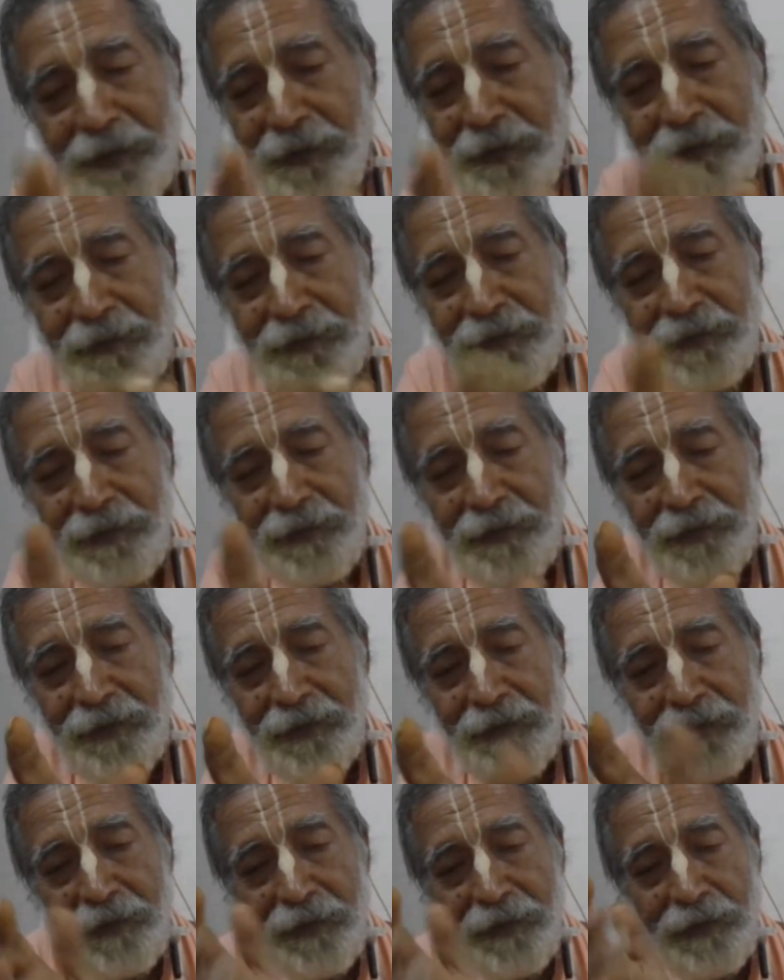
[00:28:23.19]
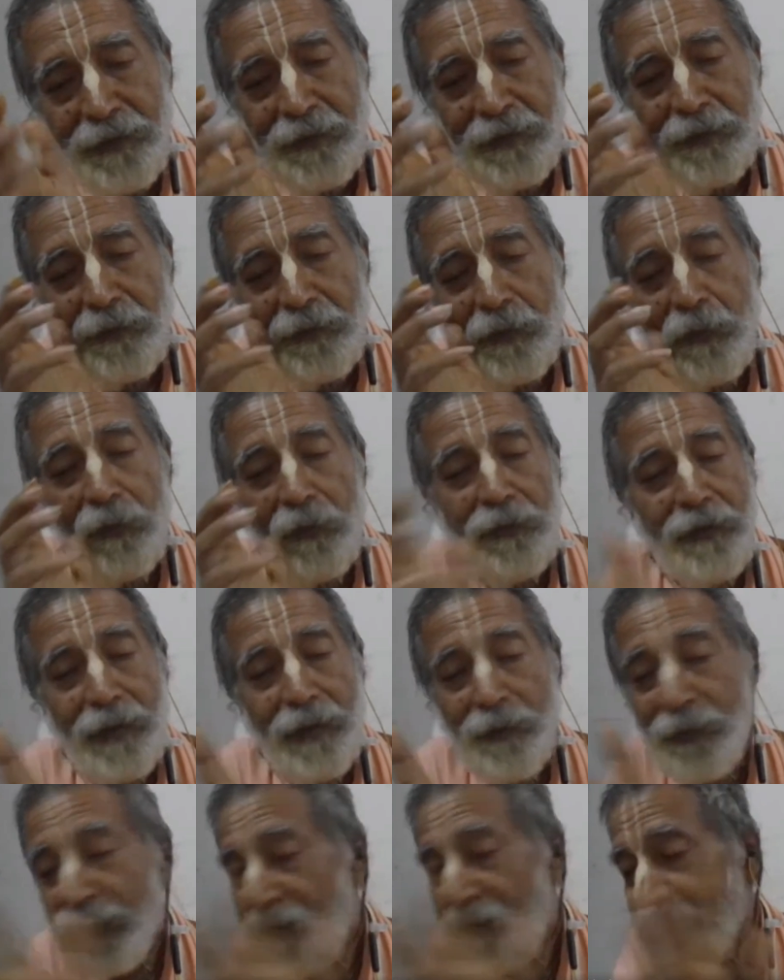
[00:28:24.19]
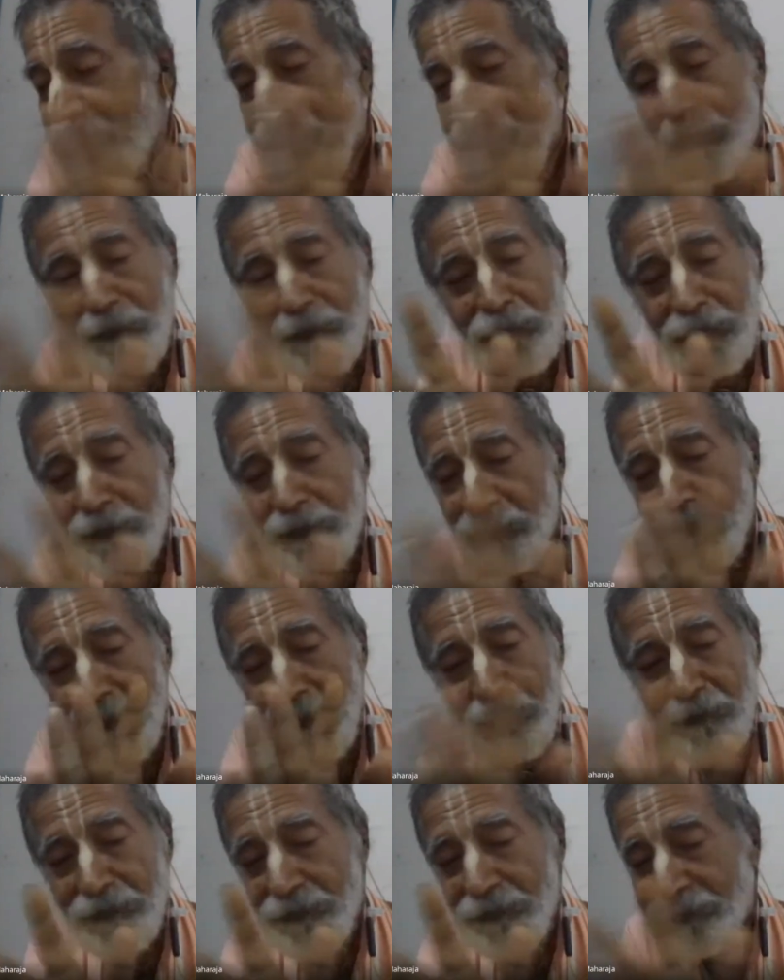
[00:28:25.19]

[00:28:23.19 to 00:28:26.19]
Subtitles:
know, don't keep anything with you.